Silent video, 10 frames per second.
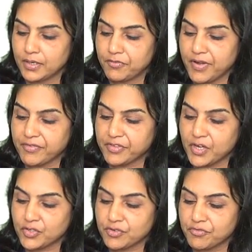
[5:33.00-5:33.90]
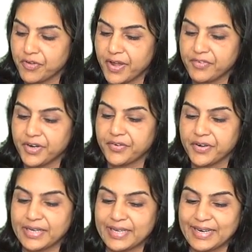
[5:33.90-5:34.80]

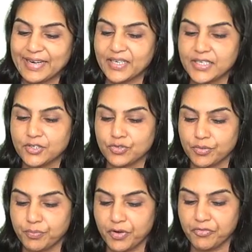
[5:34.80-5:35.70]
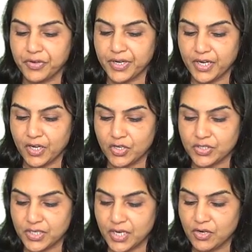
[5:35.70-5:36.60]
5,500 credited to the profit and loss
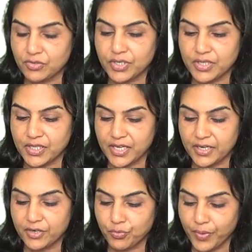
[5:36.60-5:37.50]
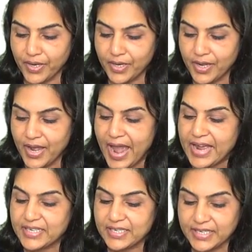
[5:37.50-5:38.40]
account in year 1,
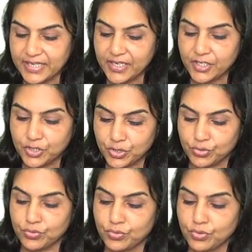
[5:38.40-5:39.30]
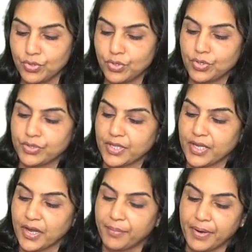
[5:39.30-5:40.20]
and in year 2,
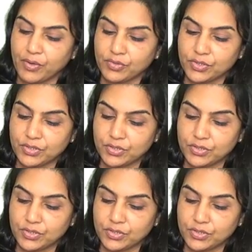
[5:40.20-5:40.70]
the amount.